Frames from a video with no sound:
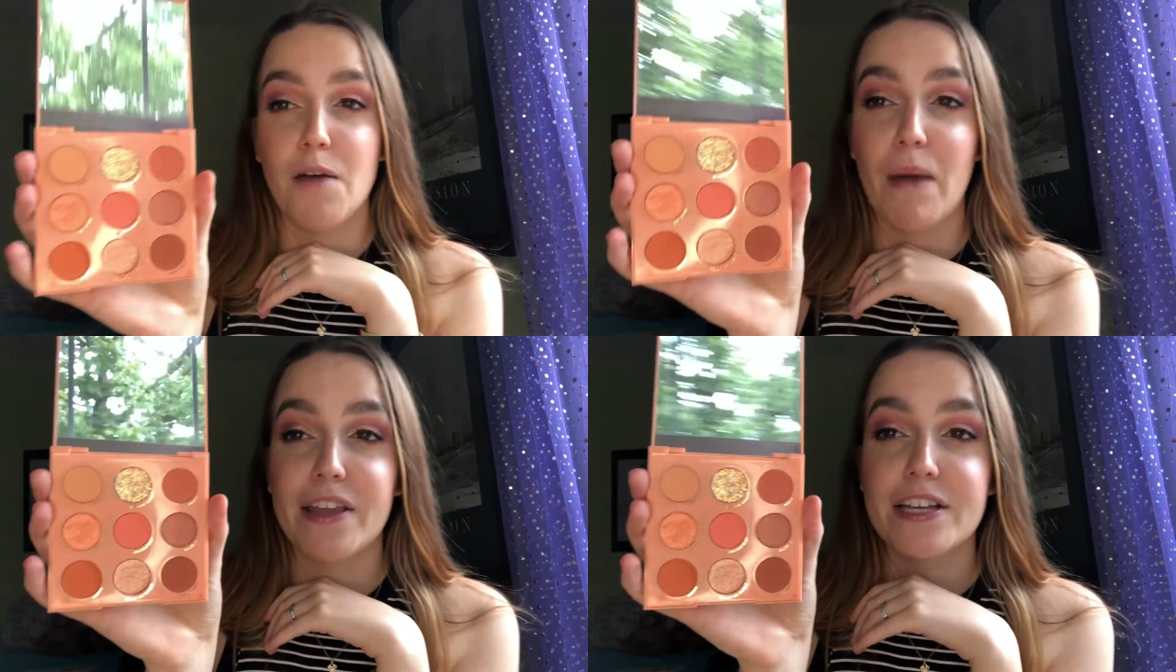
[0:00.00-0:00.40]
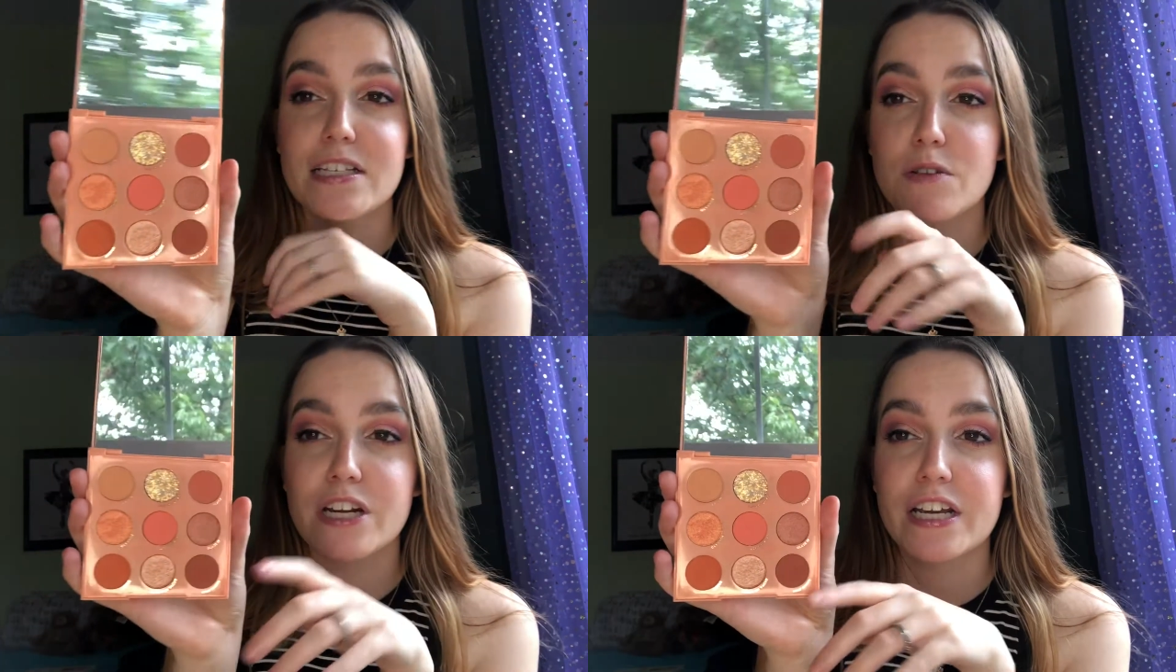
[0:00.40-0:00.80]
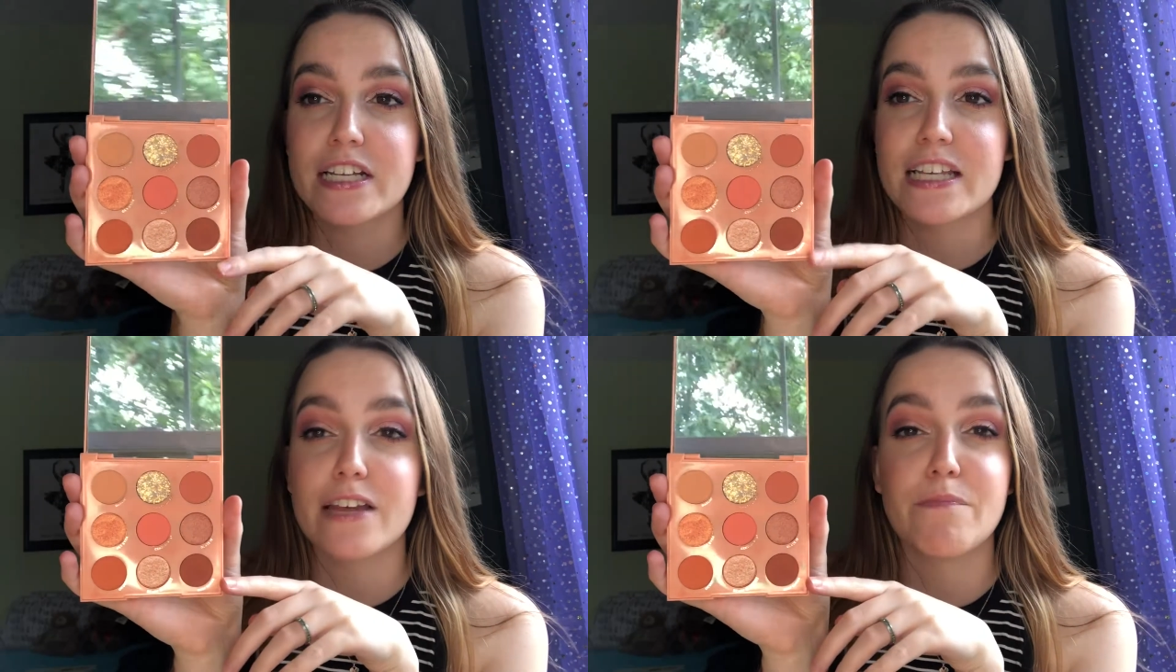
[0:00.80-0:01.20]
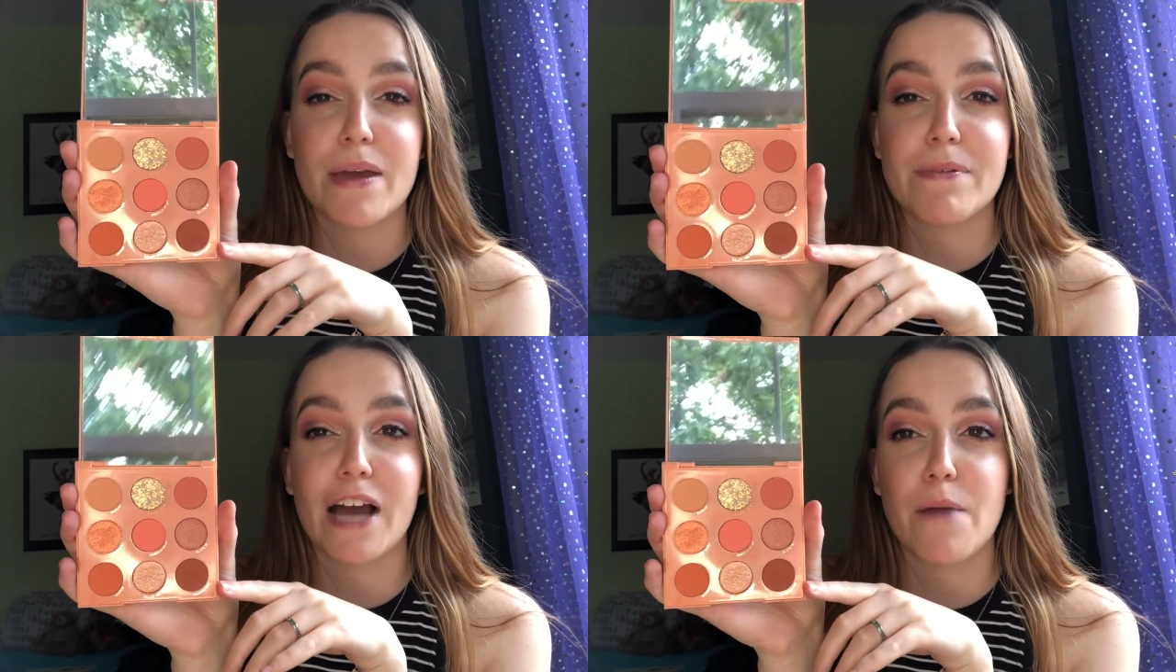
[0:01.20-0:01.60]
This one is in
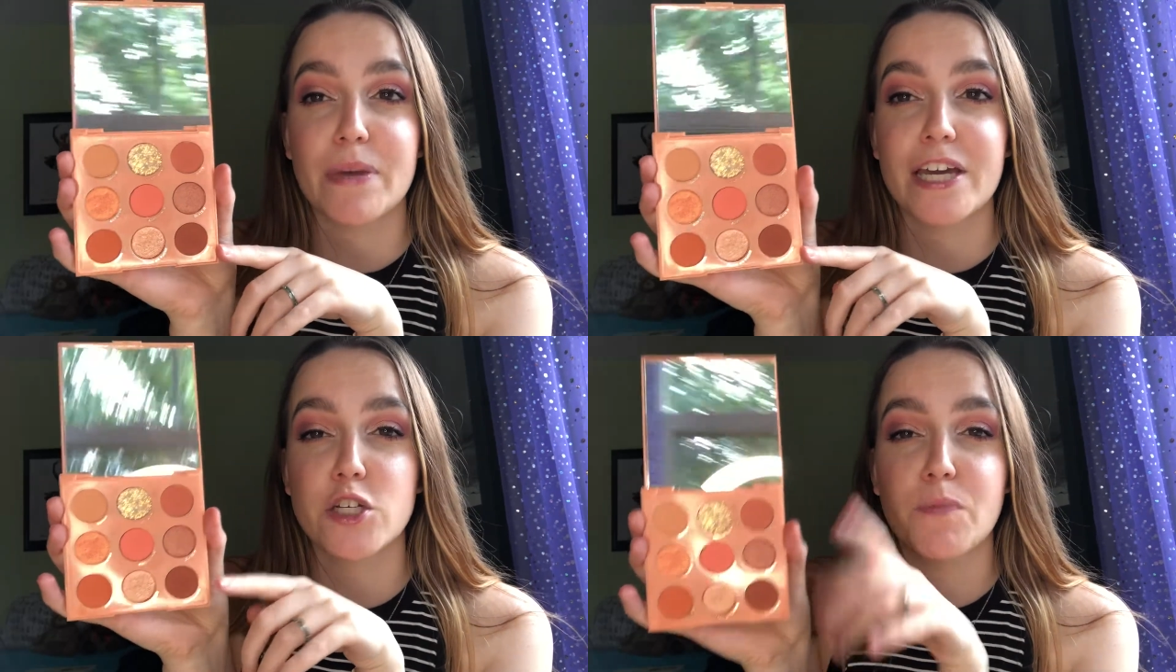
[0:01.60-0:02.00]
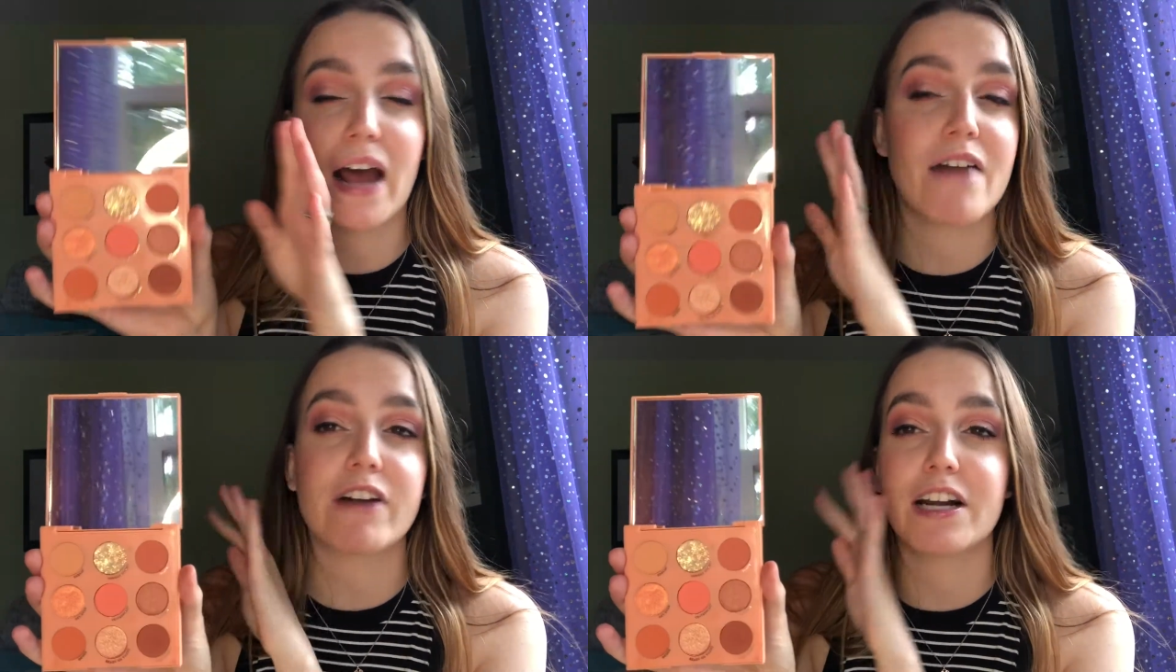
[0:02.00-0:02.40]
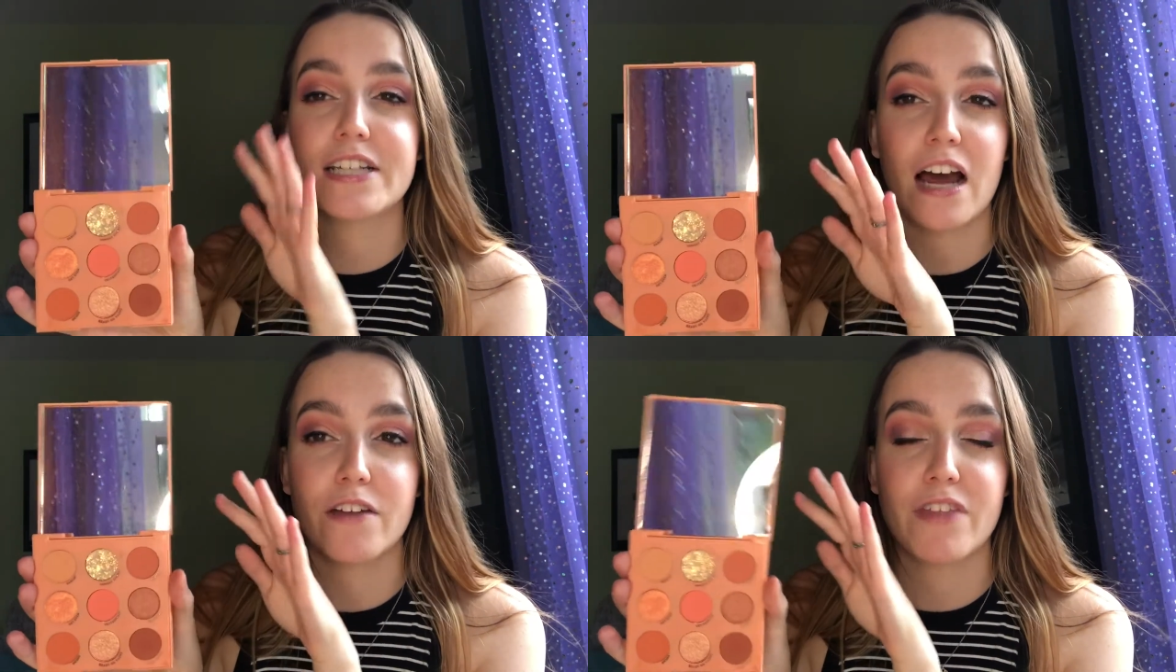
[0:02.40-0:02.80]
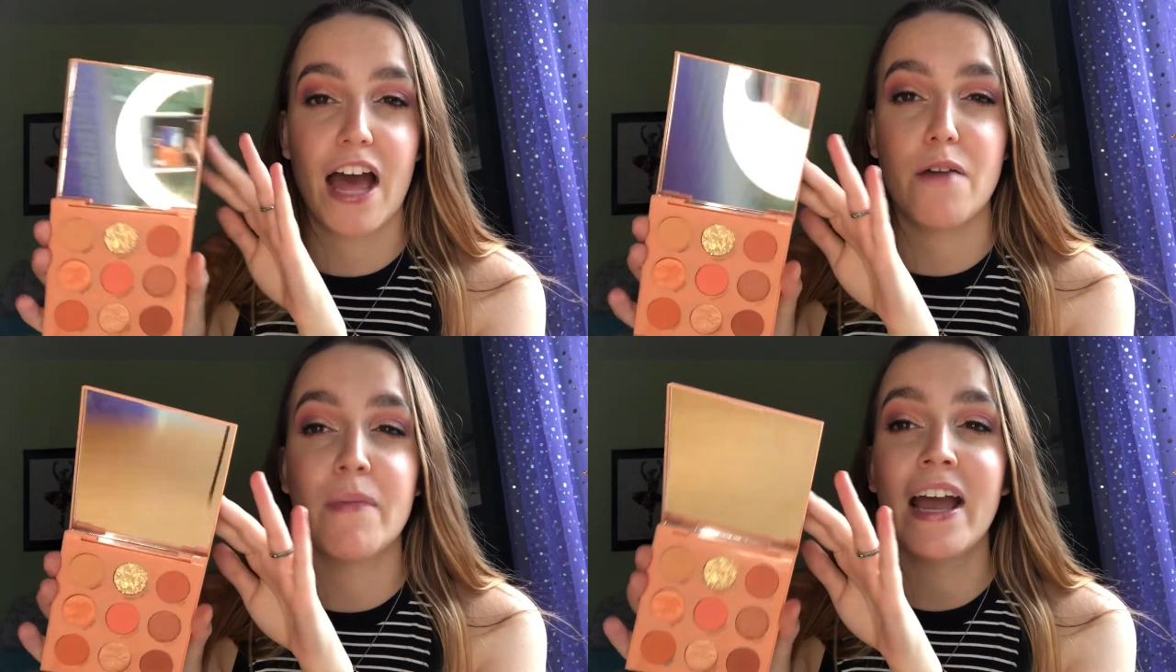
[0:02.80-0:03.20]
Baby Got Peach, but I've got a ton of
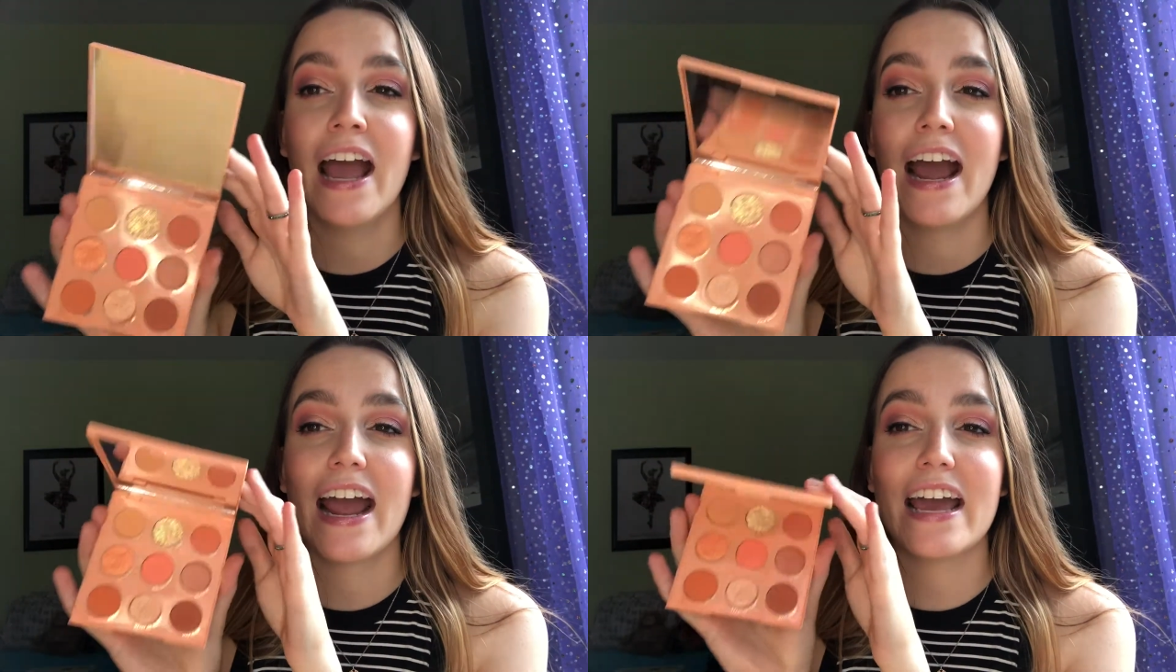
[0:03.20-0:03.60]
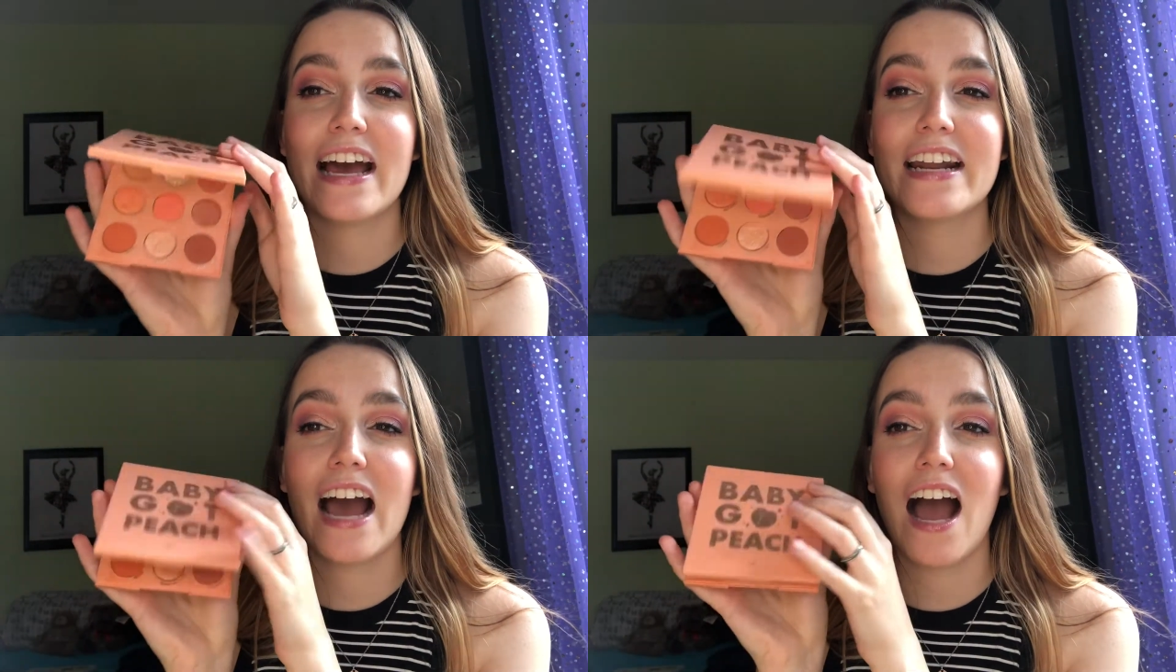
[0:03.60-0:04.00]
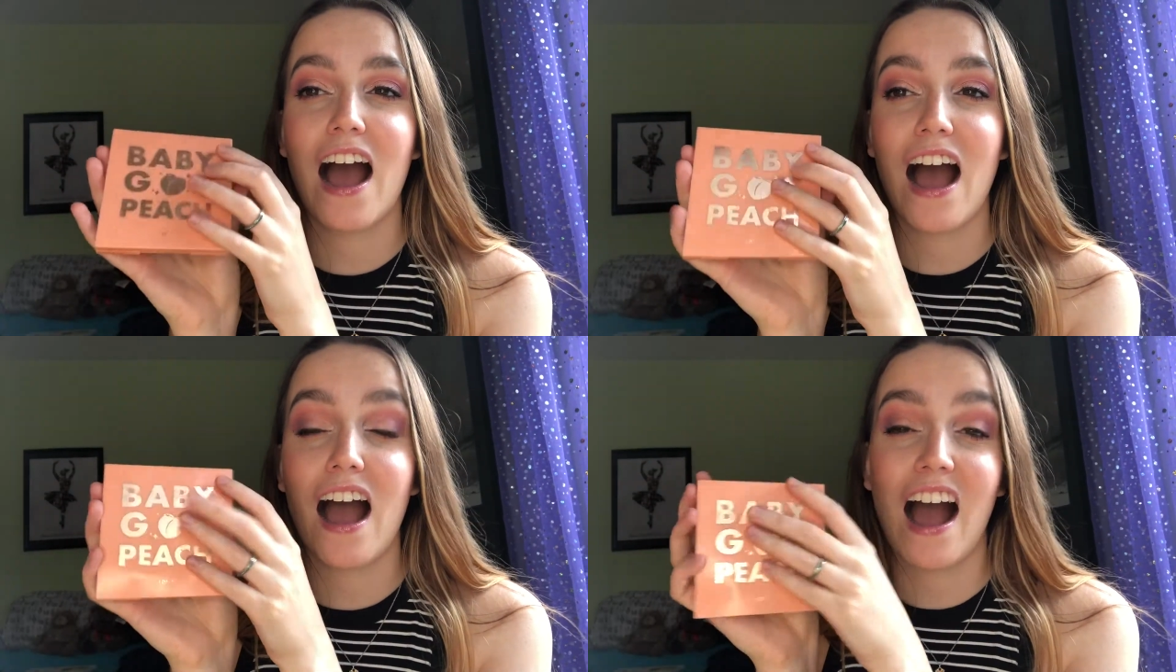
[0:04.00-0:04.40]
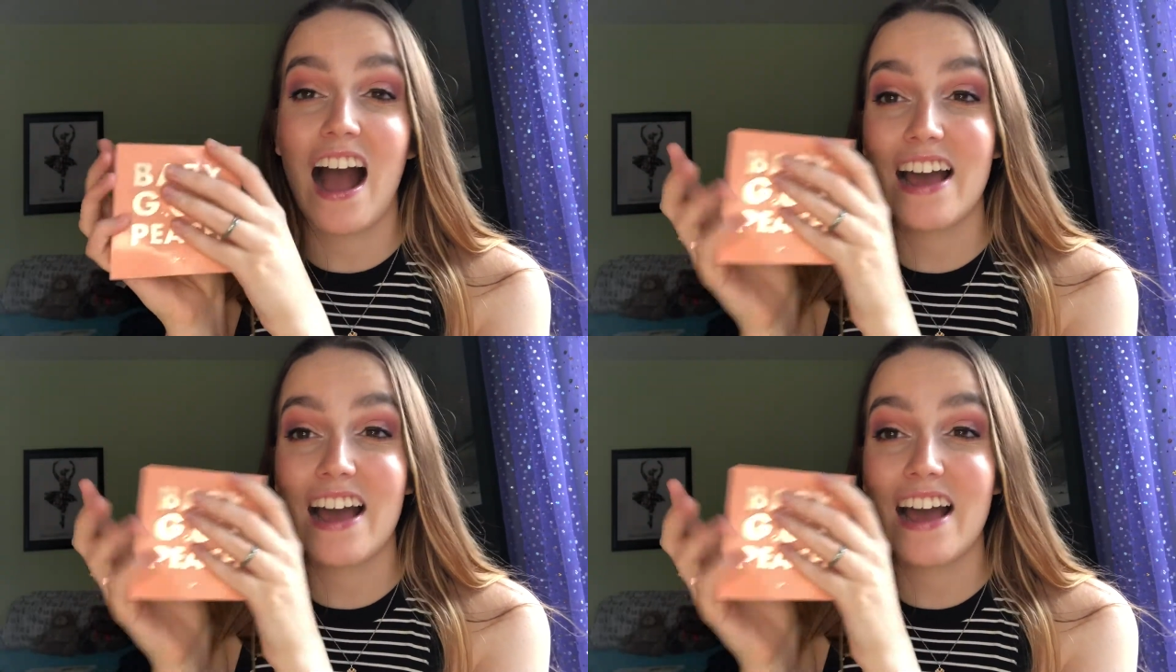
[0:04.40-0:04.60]
them, and I